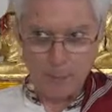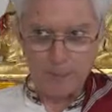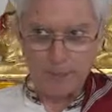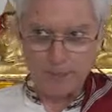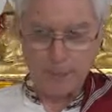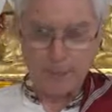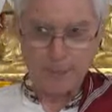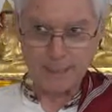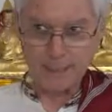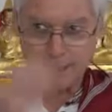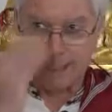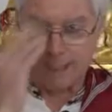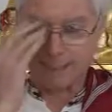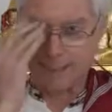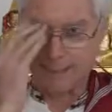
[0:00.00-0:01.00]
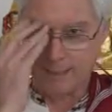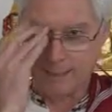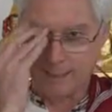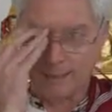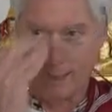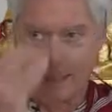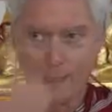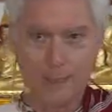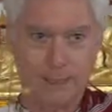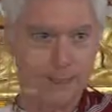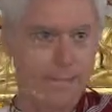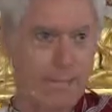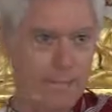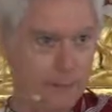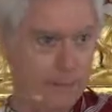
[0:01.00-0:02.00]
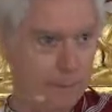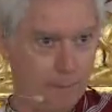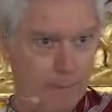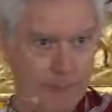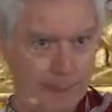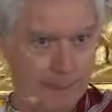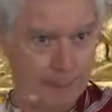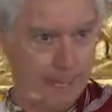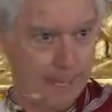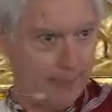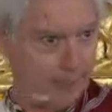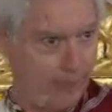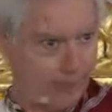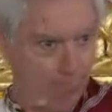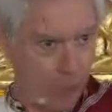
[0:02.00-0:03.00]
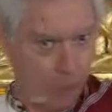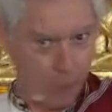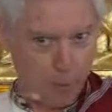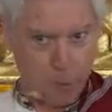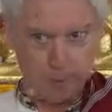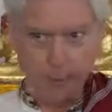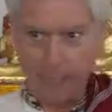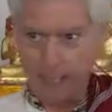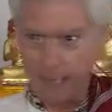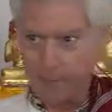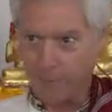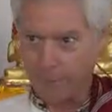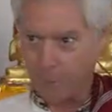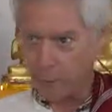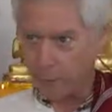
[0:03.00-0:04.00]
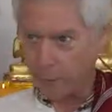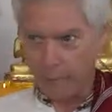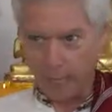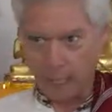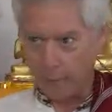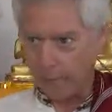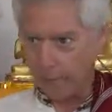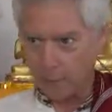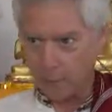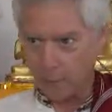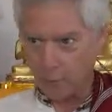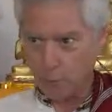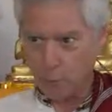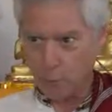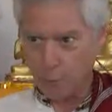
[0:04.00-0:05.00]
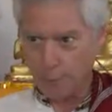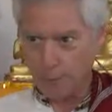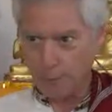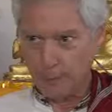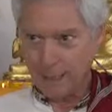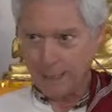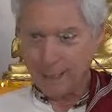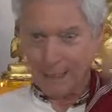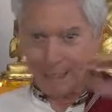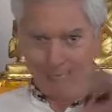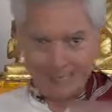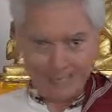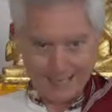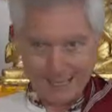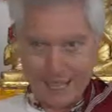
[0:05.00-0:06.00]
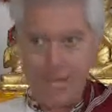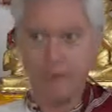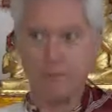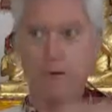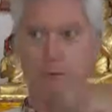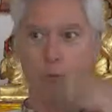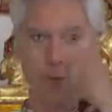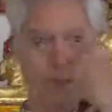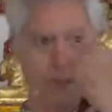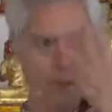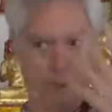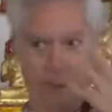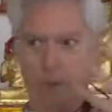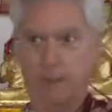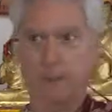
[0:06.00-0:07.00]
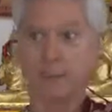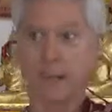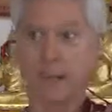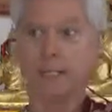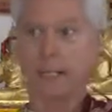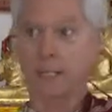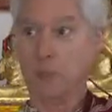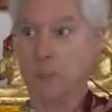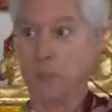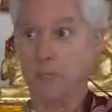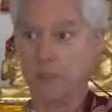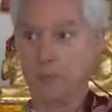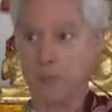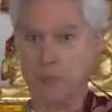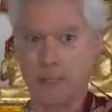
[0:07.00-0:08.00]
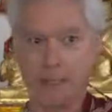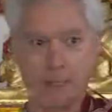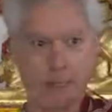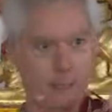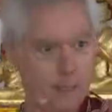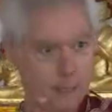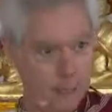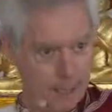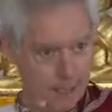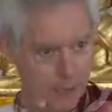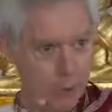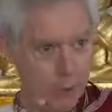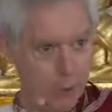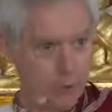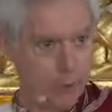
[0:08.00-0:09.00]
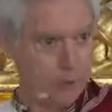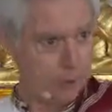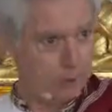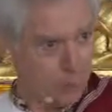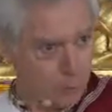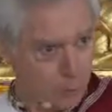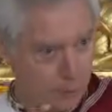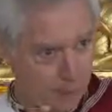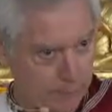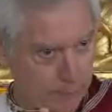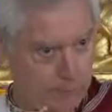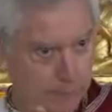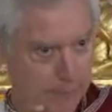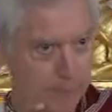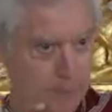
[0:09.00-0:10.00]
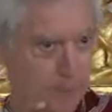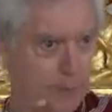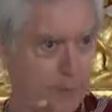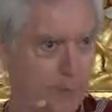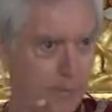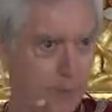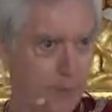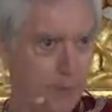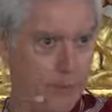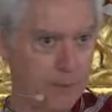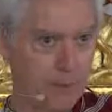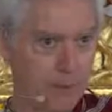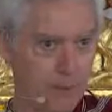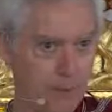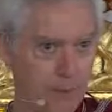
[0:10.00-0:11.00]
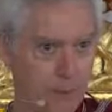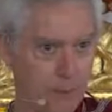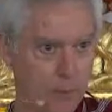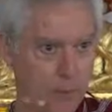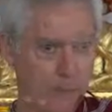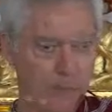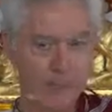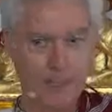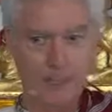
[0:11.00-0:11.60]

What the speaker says: I would suggest that the sign of the mind, like the counterpart sign for the earth element and so forth, is that from which the mind, as we experience it, emerges. So I've suggested this hypothesis before.